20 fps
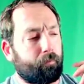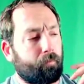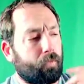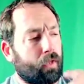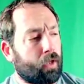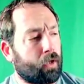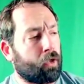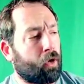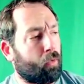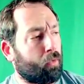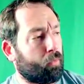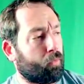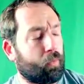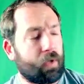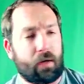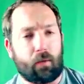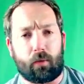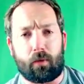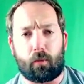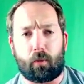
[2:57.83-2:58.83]

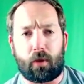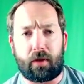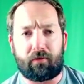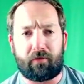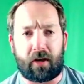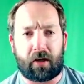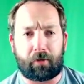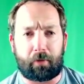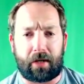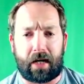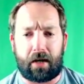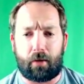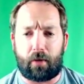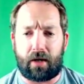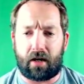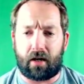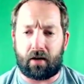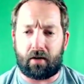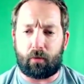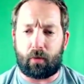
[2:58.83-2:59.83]
We flexible diet.
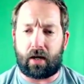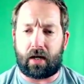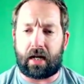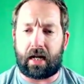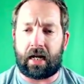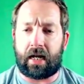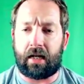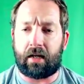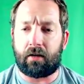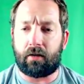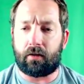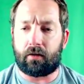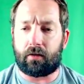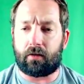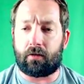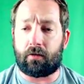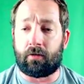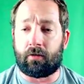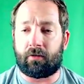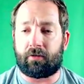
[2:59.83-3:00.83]
We had a
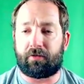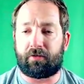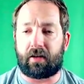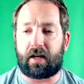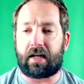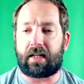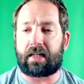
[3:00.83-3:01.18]
flight that